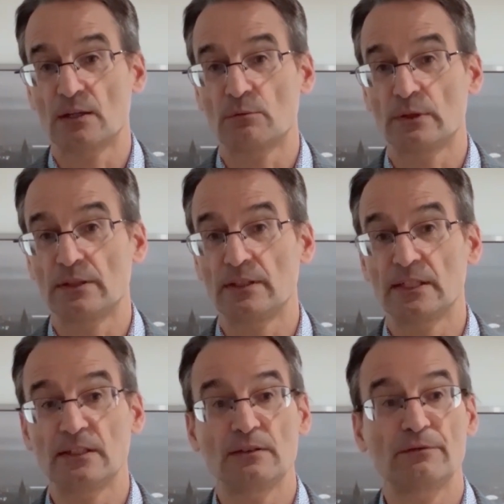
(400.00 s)
with
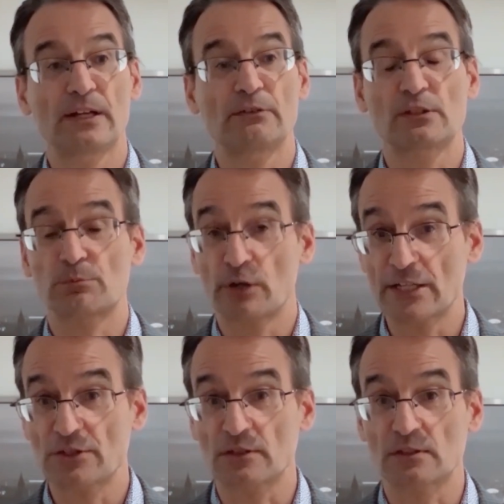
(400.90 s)
the various
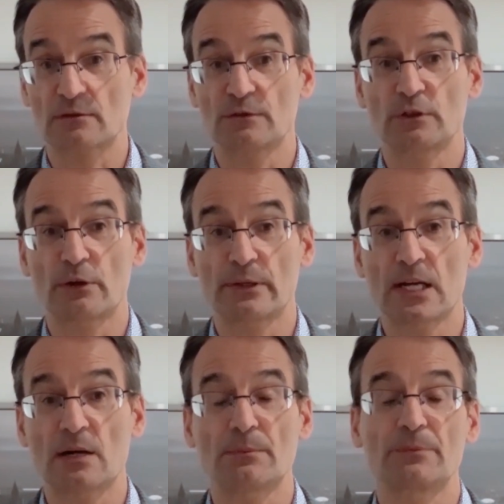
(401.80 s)
pressures of growing
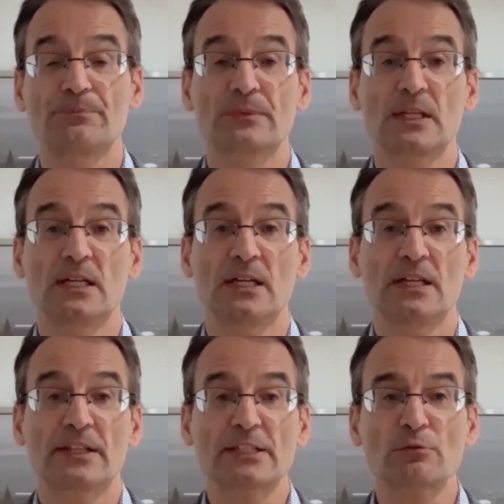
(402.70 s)
up.
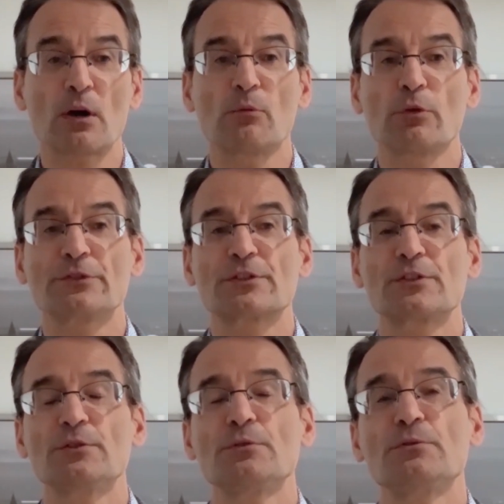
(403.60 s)
That's why I want
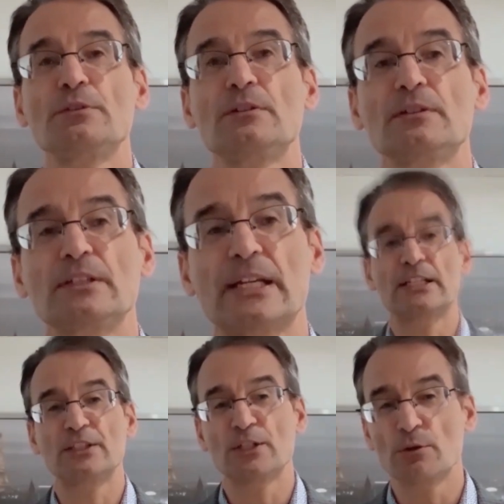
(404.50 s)
to get
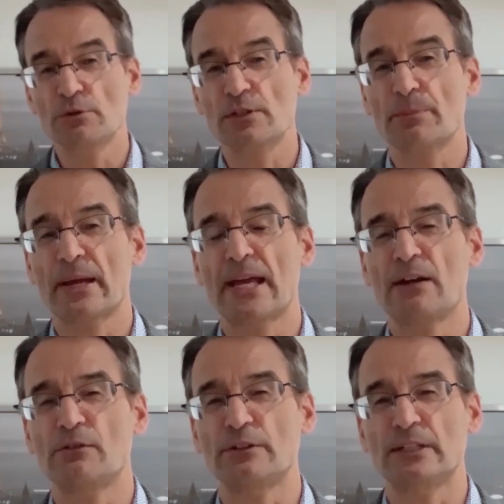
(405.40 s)
you as a
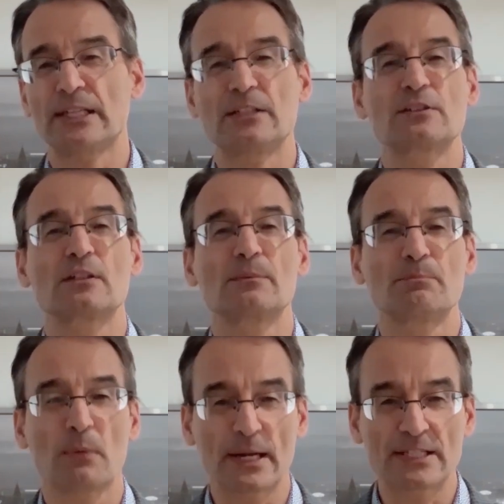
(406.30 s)
parent into the
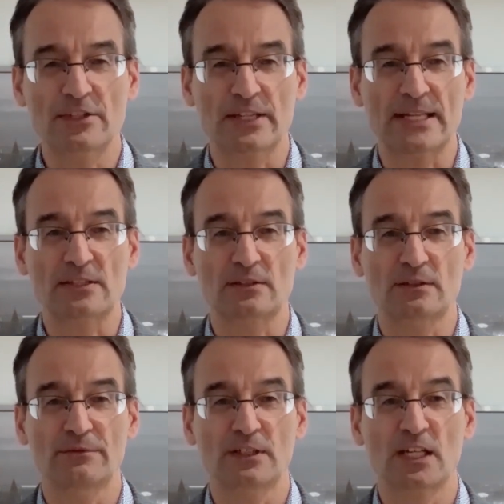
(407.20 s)
mindset
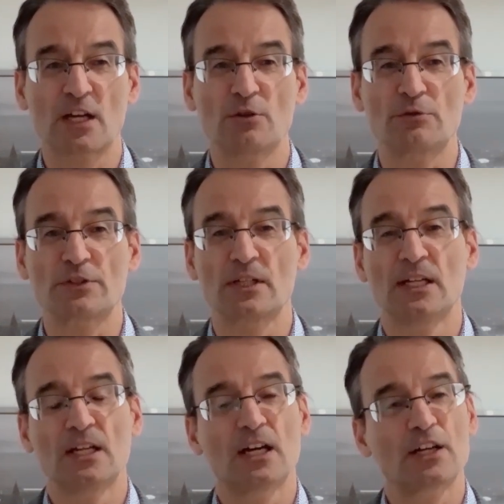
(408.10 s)
of a coach,
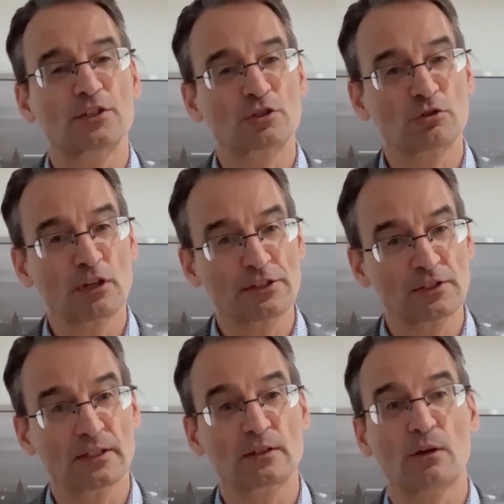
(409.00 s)
a
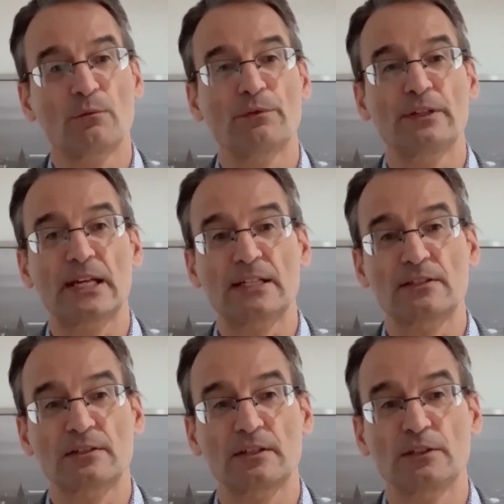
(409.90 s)
trusted
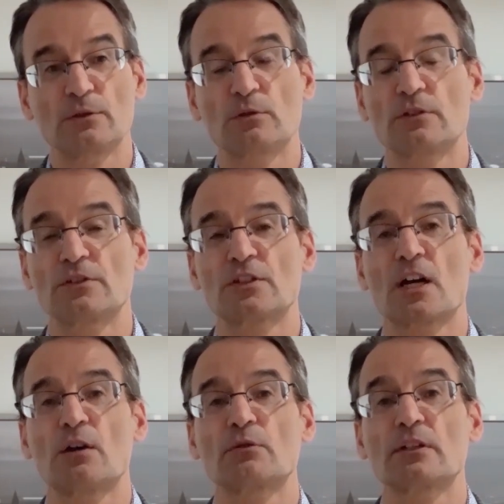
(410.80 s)
confidant that your
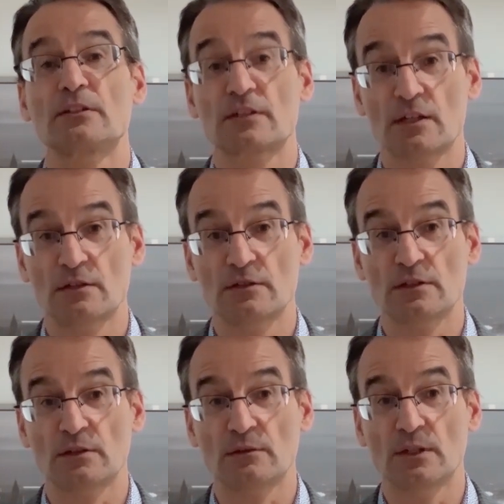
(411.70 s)
child can turn
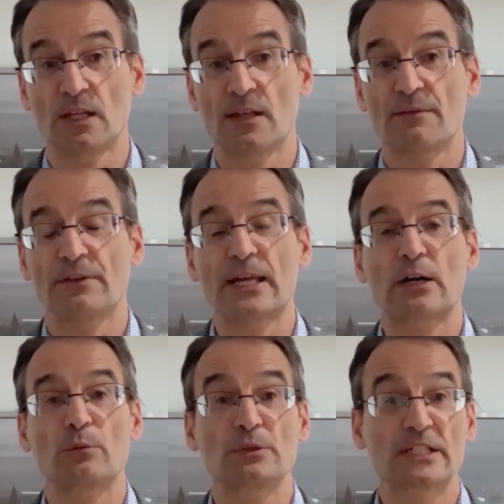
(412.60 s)
to for that
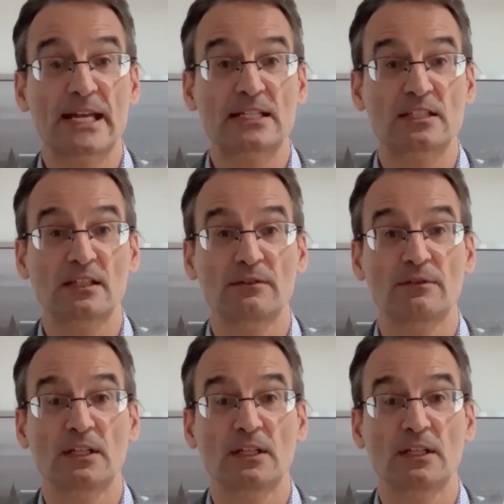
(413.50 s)
objective,